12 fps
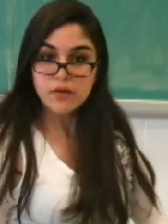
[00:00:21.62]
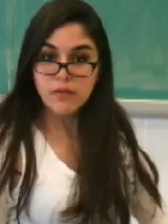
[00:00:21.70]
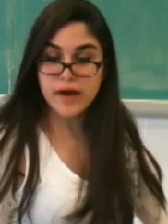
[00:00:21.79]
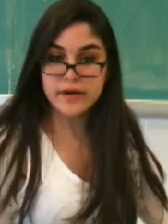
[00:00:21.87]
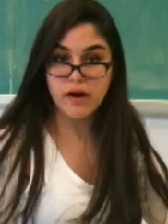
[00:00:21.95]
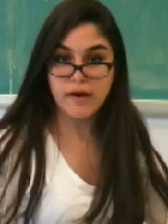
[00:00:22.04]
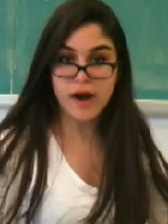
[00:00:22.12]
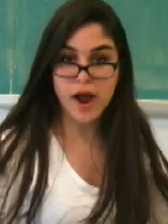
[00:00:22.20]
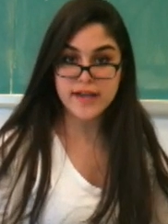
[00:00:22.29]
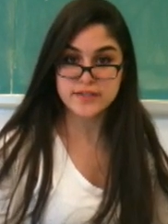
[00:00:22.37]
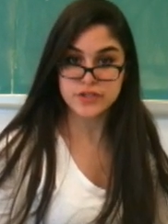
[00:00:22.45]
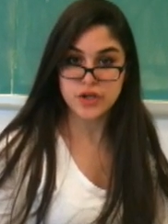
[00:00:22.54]
What are
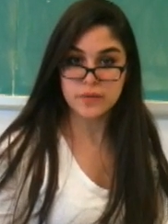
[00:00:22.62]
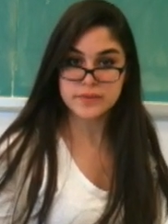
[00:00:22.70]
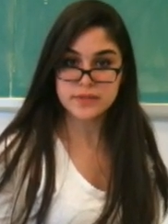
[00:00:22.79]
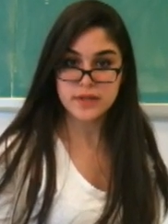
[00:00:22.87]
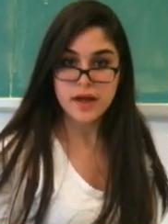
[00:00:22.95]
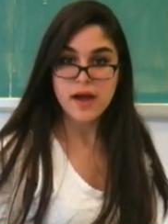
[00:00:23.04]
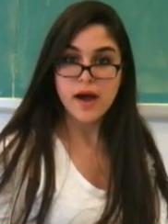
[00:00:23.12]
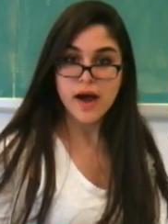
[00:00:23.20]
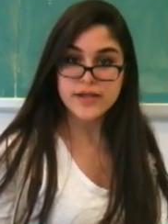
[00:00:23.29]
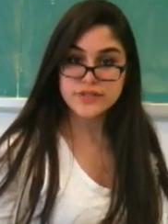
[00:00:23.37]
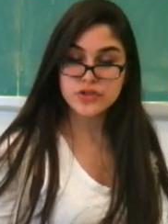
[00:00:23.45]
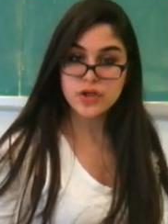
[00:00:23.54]
isotopes?
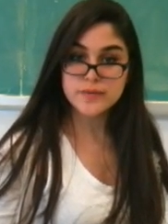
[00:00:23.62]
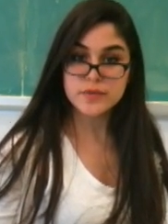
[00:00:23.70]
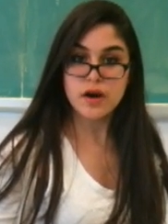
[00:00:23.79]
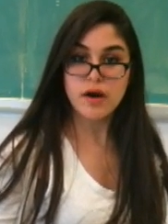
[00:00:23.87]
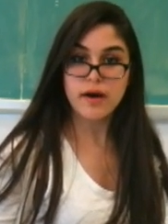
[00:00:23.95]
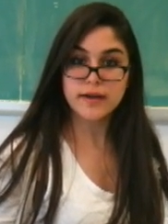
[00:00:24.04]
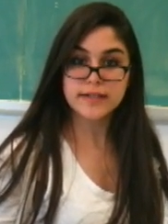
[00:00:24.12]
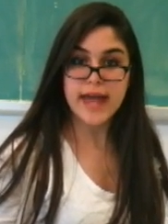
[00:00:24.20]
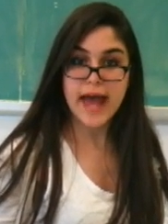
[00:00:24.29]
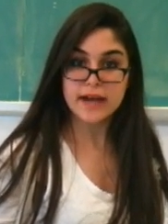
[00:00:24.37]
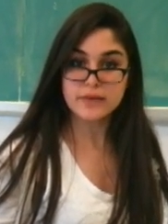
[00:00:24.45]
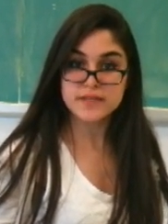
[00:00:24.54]
Isotopes are the
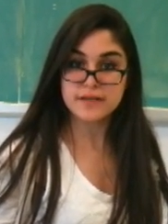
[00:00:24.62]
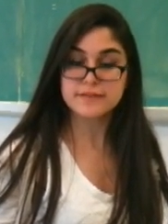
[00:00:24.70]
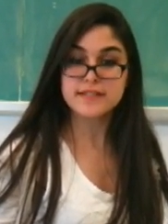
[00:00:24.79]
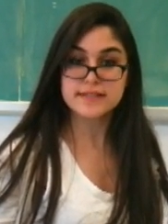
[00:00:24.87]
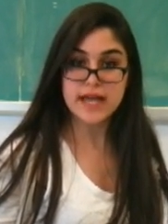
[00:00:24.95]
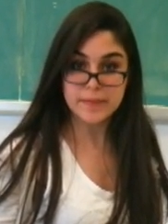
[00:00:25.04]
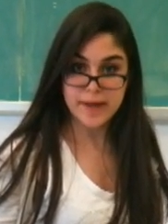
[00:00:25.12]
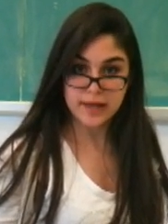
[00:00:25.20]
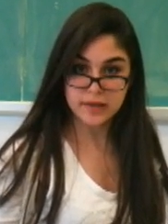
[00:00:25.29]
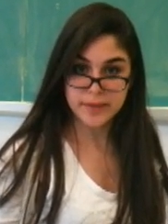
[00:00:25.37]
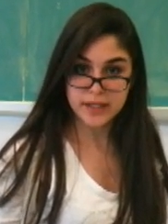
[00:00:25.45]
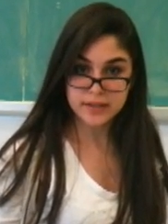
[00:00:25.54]
atoms of the same
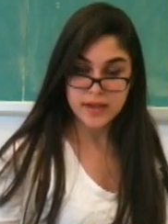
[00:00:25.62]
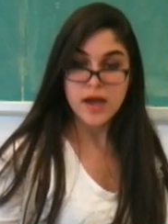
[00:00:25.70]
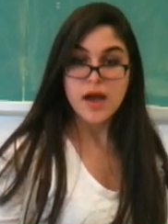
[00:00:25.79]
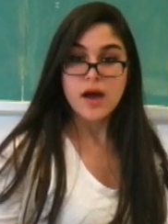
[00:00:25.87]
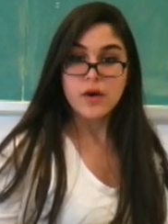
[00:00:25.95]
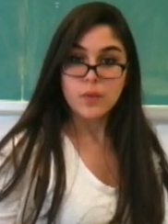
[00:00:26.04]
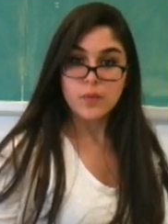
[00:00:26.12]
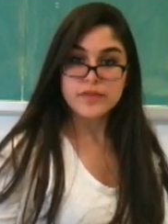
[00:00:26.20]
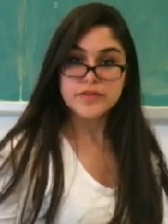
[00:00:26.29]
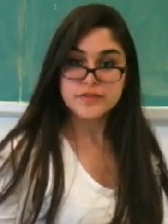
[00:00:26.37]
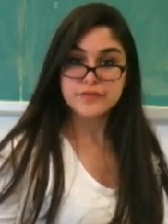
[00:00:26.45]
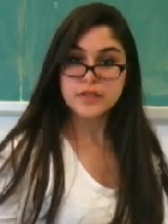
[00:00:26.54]
element
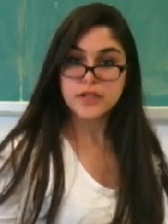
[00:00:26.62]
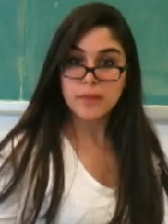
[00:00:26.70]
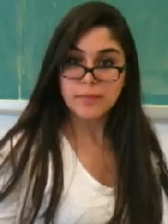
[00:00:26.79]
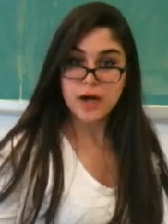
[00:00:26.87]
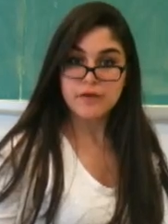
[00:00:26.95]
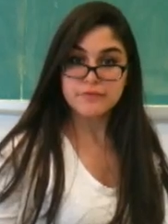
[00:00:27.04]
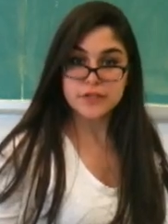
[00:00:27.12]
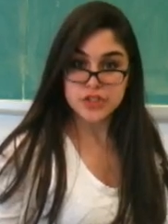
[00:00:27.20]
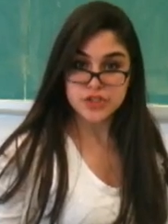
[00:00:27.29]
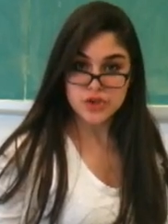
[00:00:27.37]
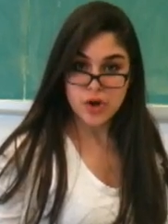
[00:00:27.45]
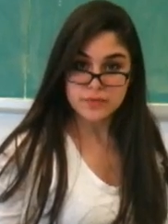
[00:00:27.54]
with different number of
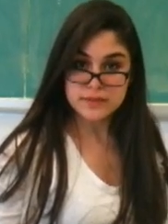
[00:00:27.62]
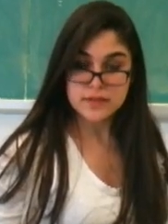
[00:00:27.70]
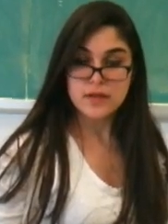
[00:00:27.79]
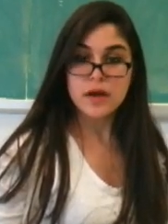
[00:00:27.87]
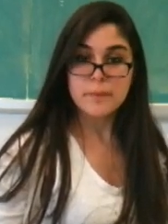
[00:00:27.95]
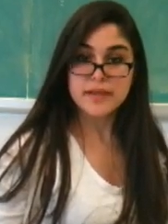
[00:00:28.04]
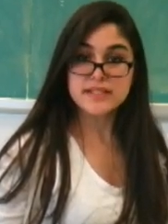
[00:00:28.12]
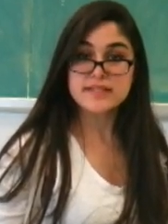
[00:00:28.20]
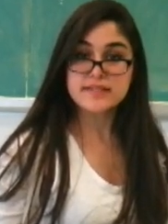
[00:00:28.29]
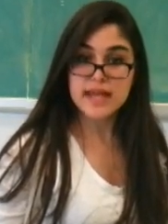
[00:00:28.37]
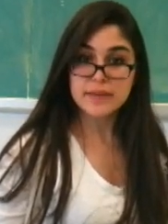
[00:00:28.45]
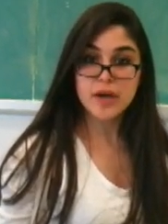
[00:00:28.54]
neutrons but the
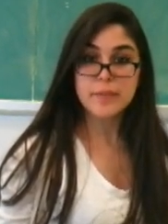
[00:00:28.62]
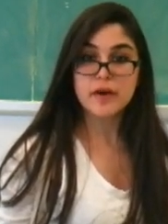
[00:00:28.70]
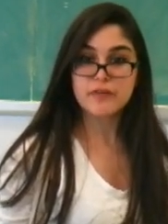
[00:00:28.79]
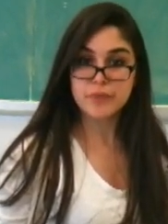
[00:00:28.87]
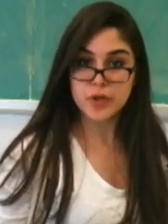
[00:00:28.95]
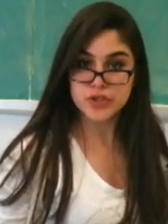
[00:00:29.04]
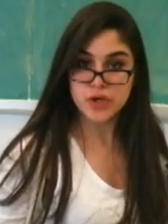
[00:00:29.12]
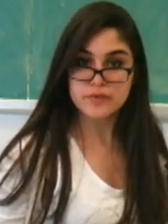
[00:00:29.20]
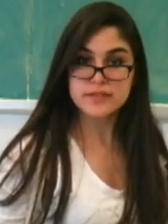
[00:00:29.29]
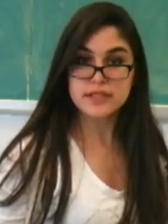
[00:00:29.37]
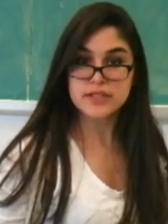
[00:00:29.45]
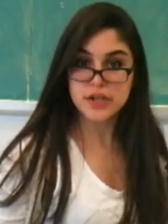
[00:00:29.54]
same number of
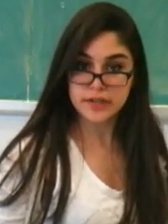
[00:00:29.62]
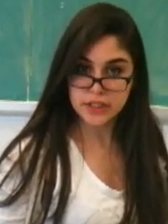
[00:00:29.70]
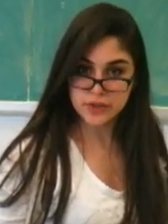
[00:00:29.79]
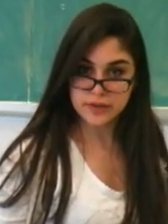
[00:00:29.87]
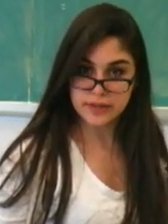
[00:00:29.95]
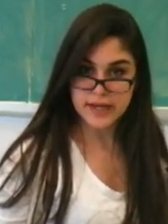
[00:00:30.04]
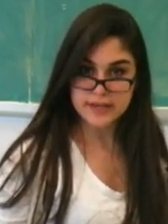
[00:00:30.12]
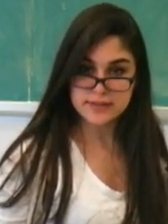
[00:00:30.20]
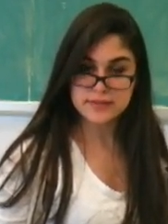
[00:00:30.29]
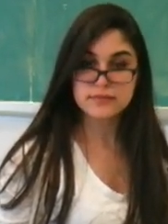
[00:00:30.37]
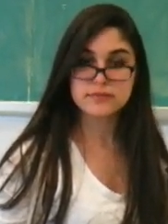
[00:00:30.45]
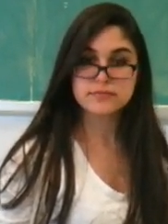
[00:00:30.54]
protons in their nucleus.